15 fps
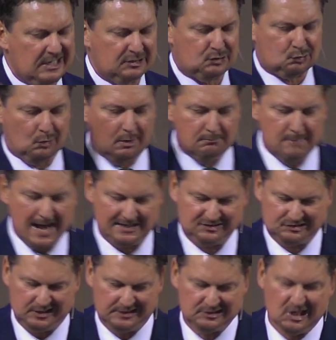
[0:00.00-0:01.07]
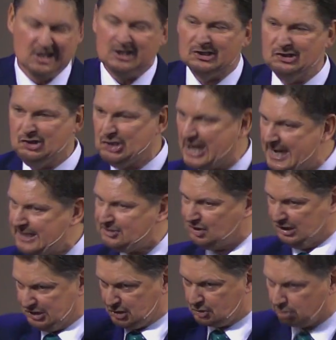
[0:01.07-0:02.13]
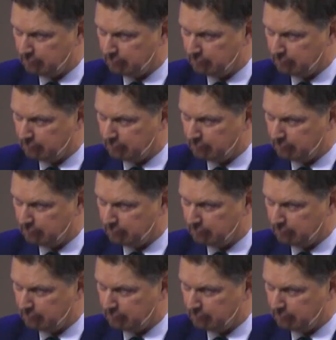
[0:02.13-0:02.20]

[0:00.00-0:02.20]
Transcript: central message Jesus